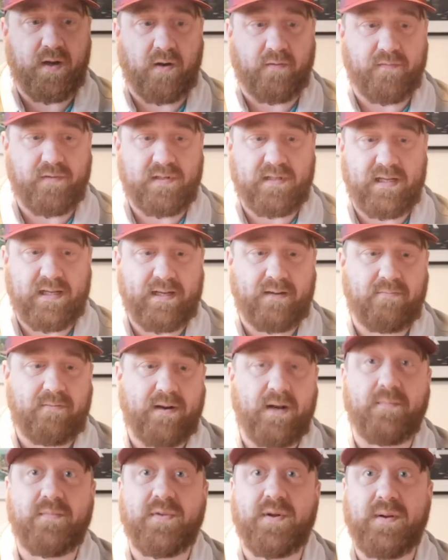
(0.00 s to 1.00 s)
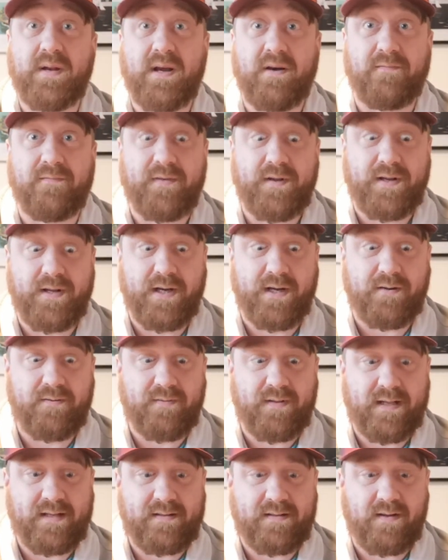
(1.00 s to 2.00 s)
and obviously when I'm doing it on video,
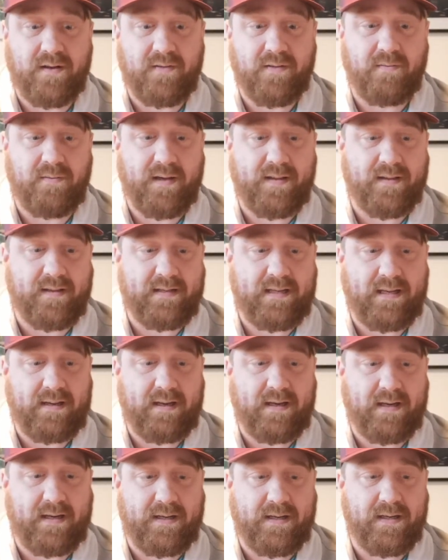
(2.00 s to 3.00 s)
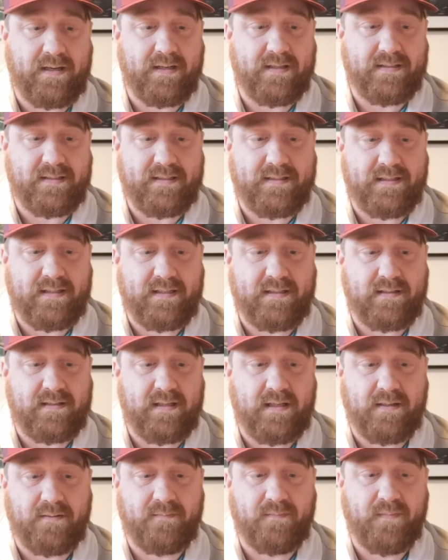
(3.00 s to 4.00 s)
that's not the way that it occurs, is it?
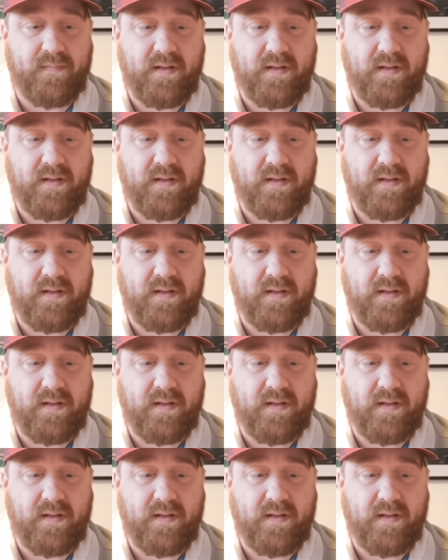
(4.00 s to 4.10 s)
So